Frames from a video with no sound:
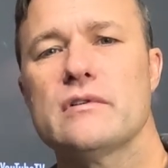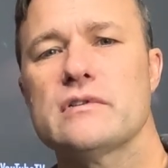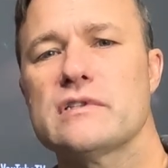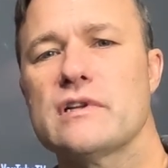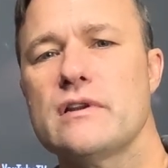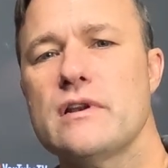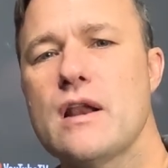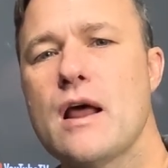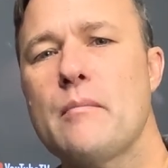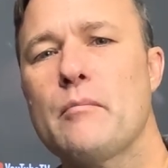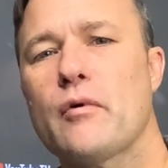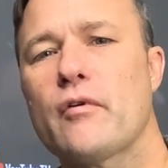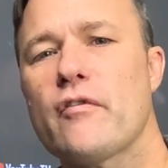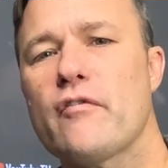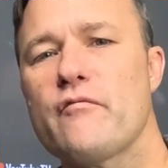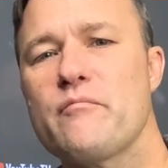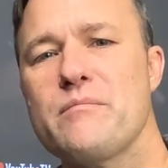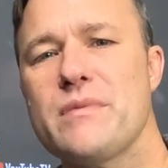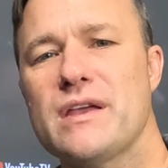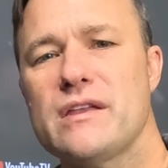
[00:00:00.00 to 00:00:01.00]
There's a
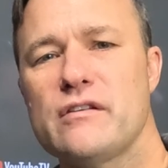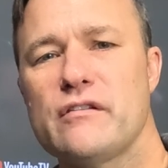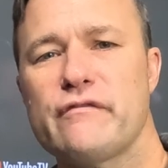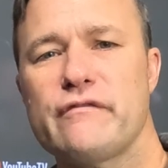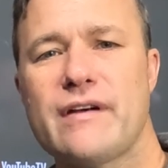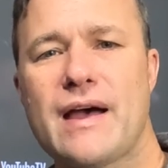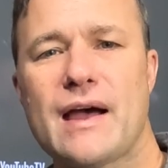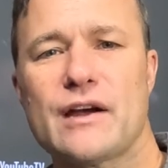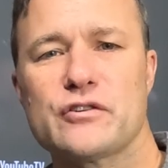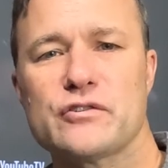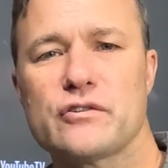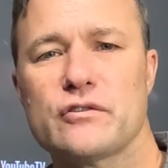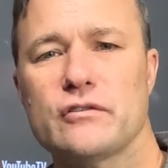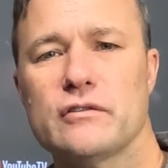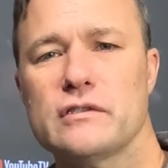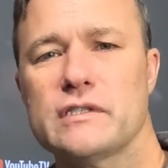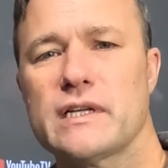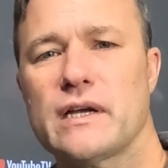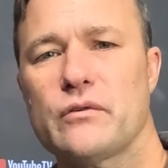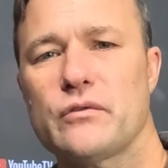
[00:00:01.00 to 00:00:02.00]
number of
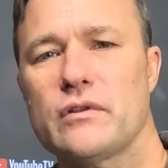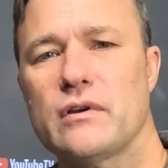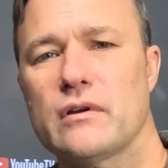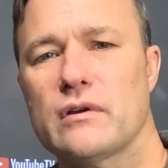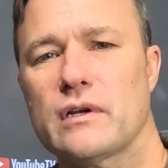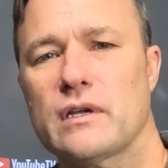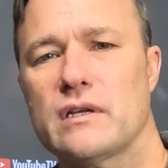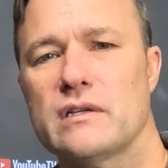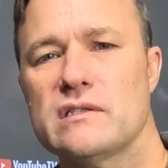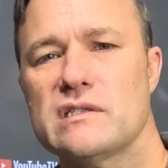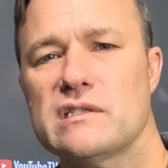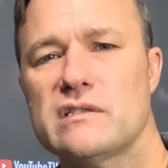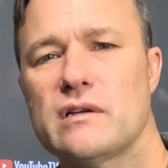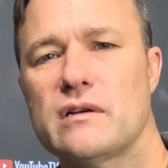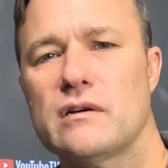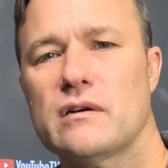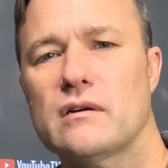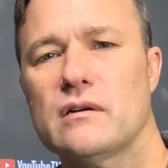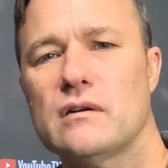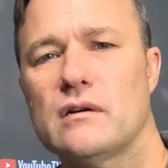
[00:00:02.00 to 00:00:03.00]
manufacturers out there to
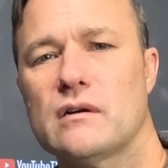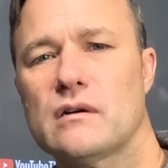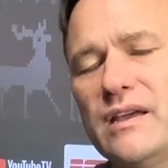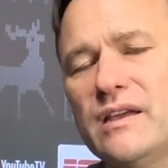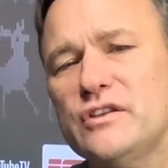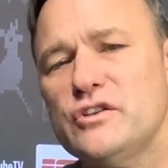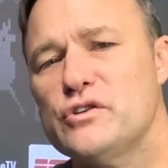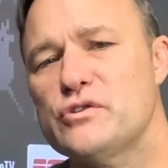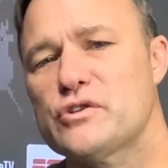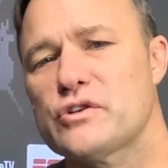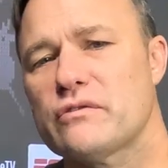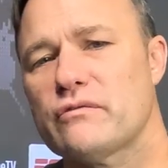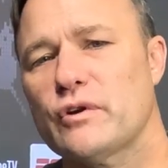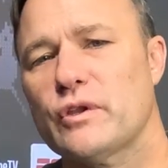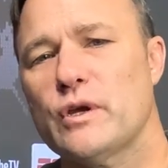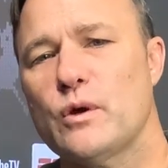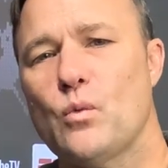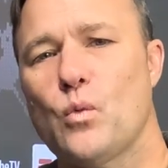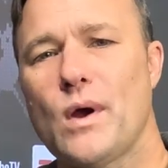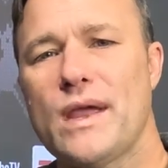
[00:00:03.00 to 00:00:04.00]
consider, and you should
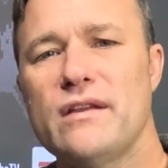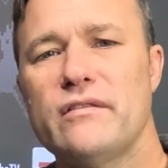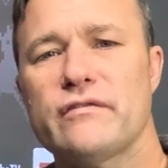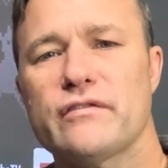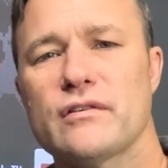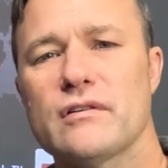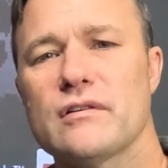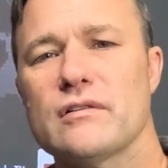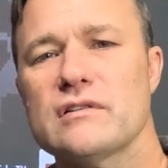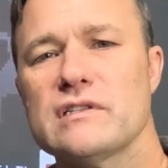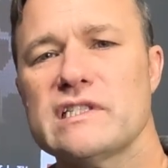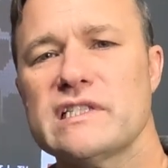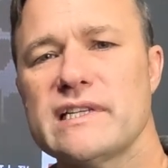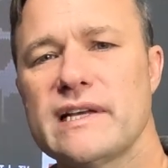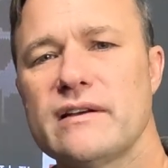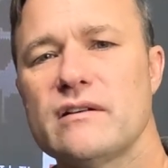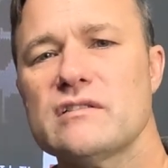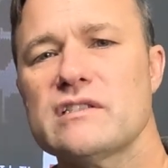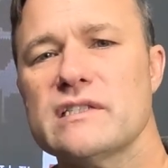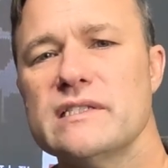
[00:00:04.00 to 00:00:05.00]
really wait for
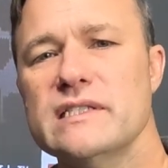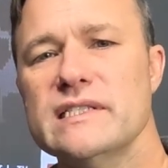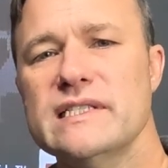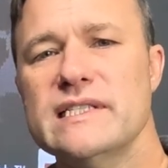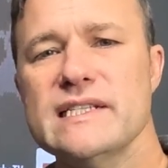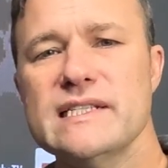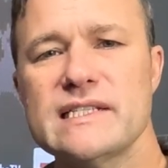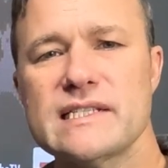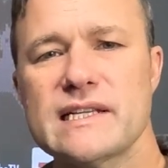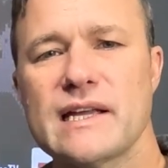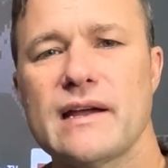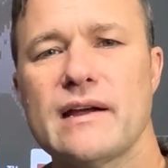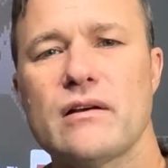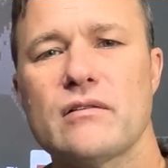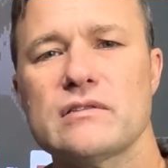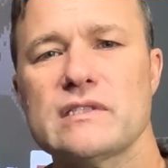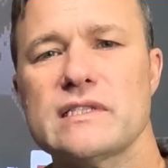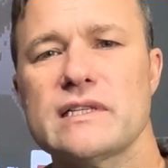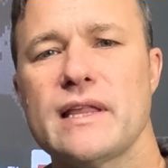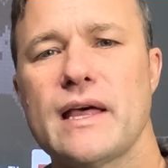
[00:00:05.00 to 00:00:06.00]
sales and
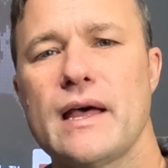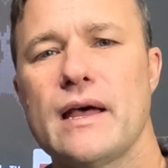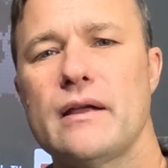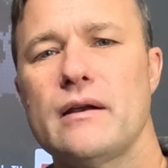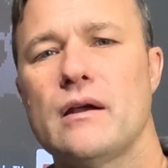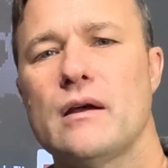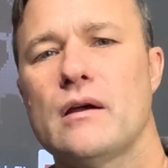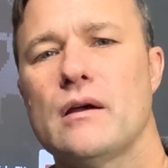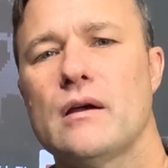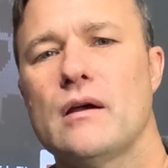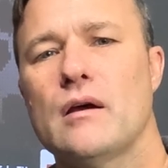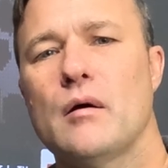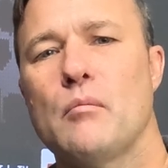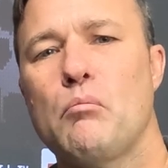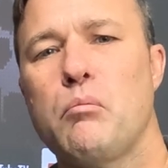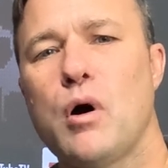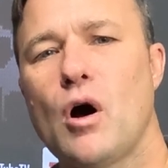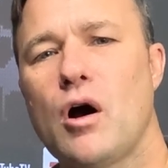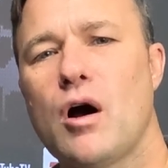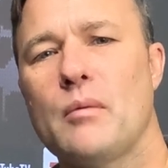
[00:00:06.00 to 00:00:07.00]
discounts that
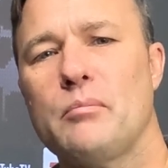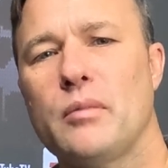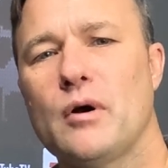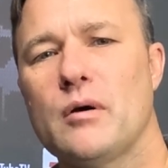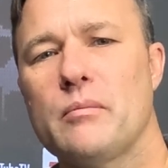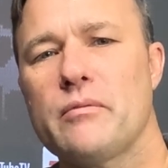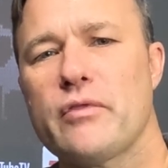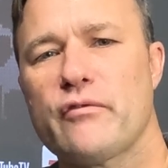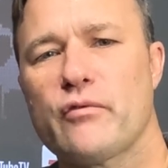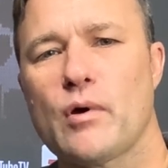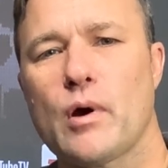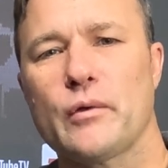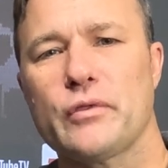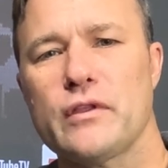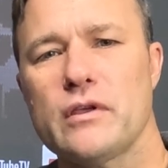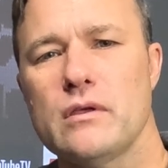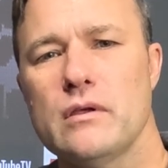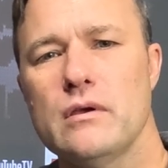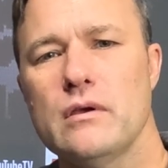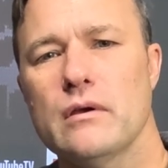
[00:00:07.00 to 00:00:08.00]
pop up
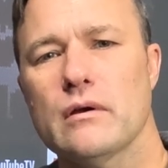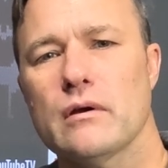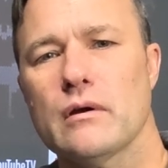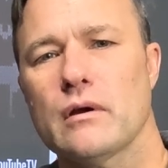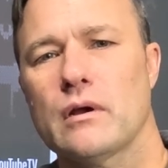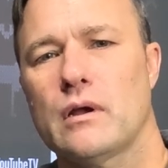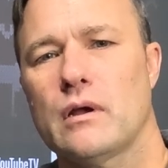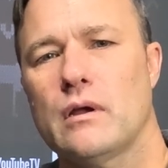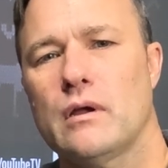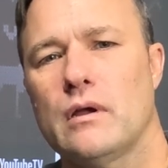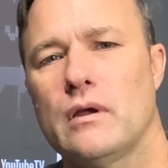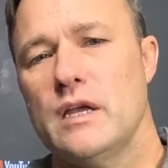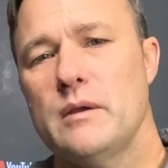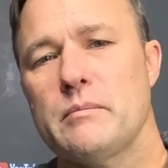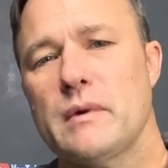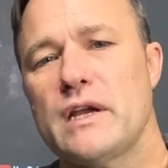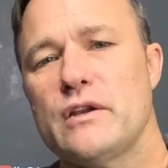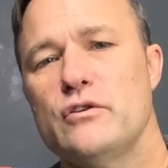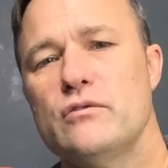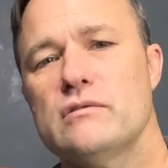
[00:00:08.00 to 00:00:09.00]
throughout the year.
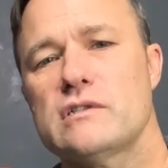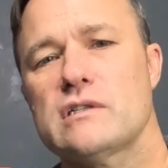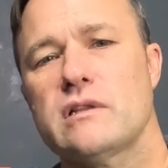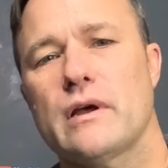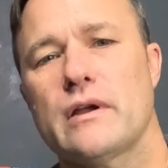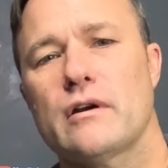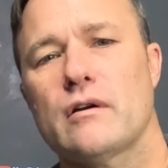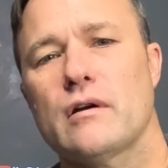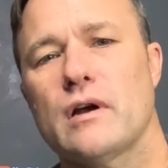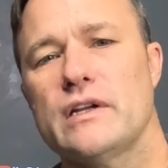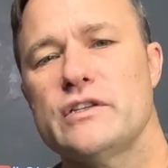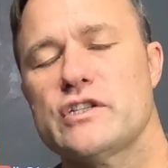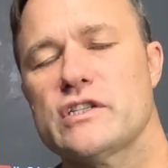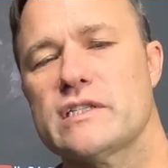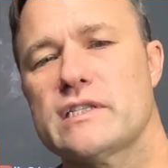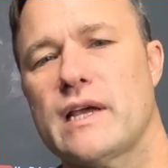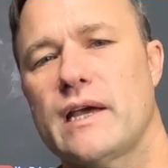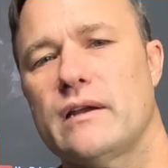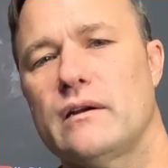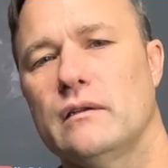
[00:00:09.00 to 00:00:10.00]
In my newsletter, I
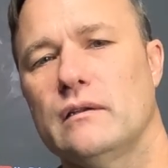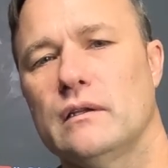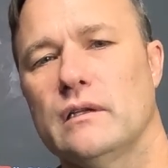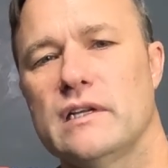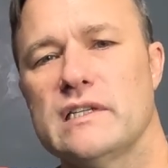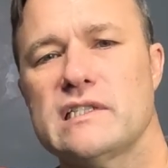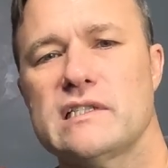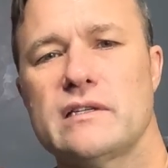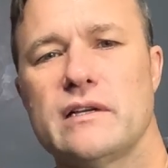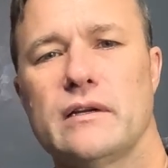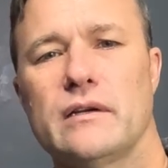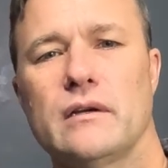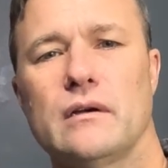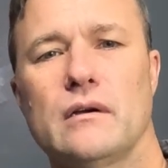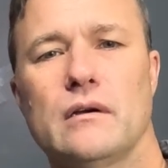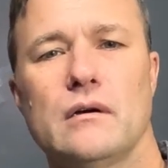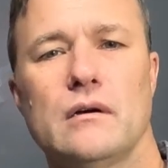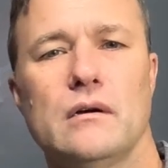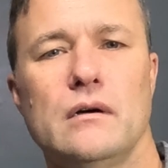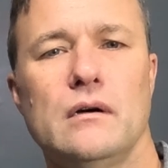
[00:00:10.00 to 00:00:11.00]
just had a
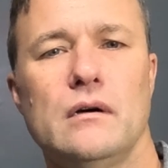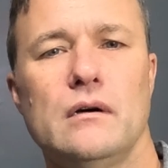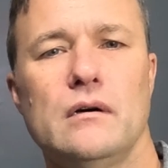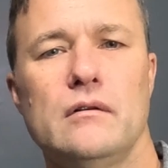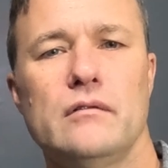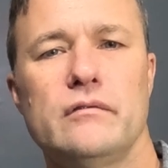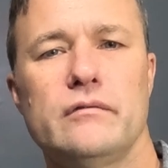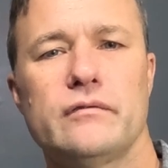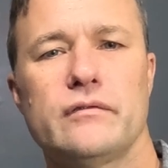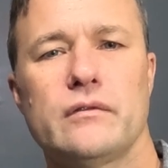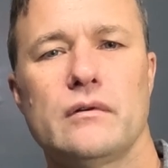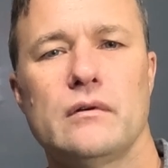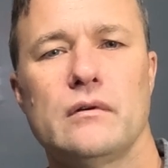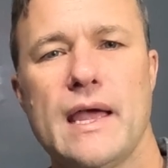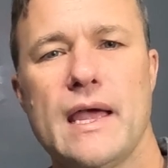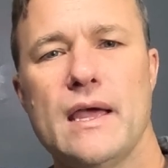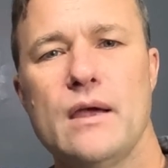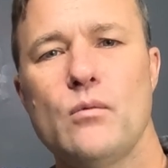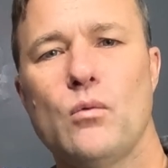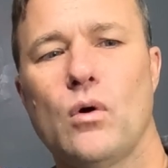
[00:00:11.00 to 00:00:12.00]
listing of
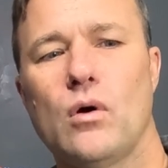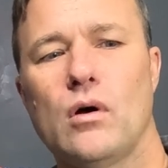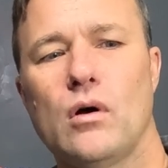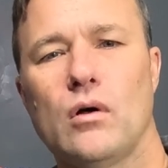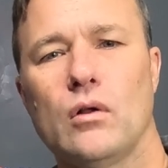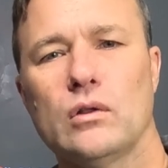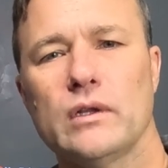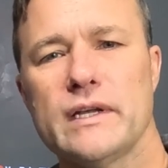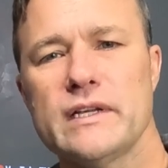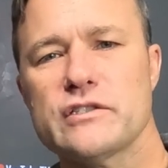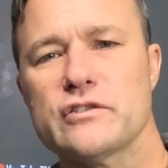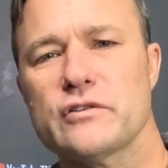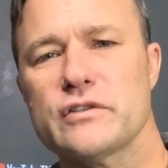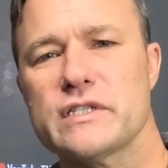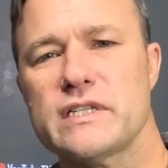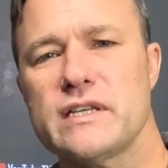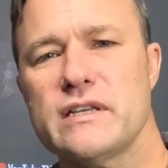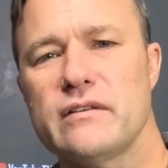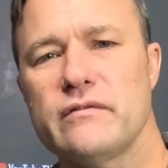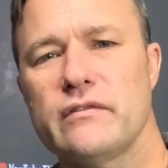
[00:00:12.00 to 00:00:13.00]
ALR Laser
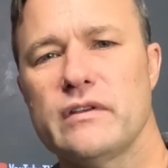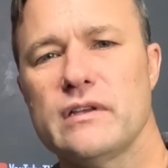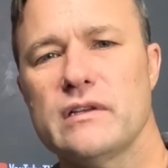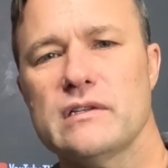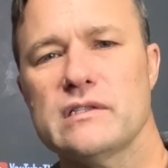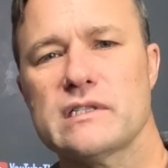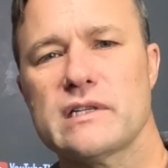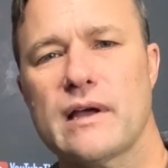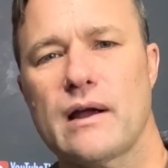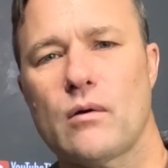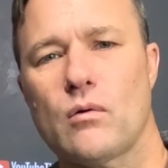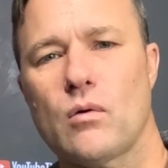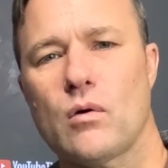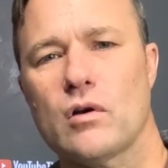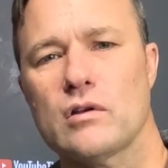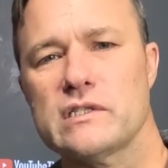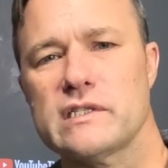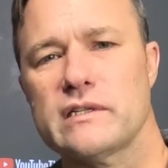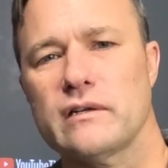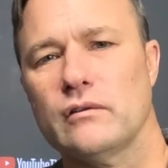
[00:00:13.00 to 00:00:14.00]
TVs that were
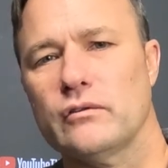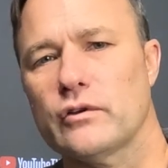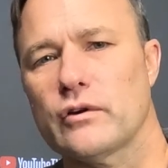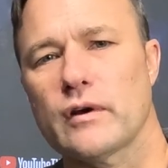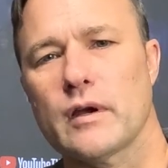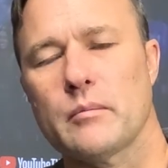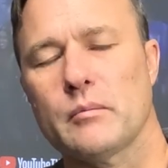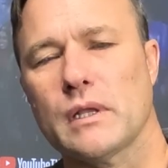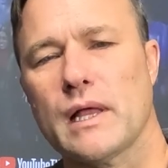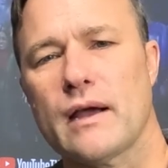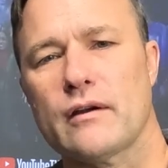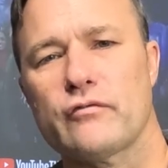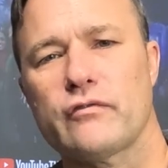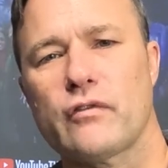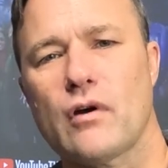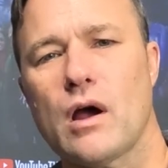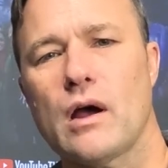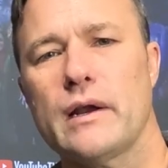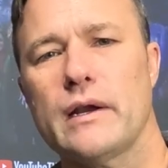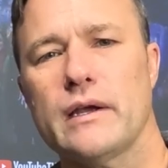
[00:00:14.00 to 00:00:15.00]
on sale during Black
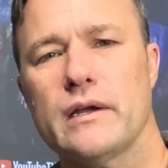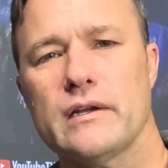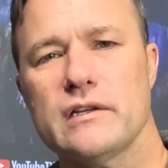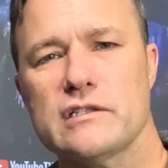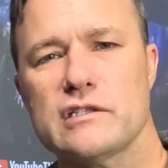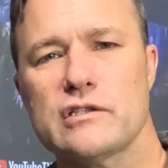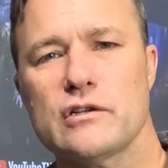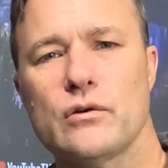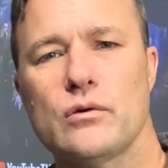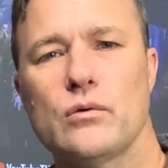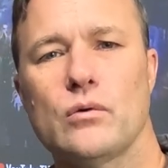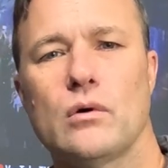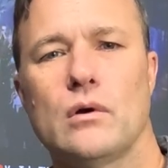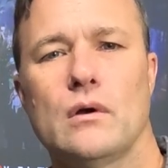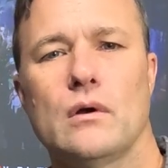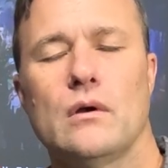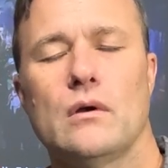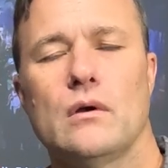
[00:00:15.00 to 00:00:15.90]
Friday. So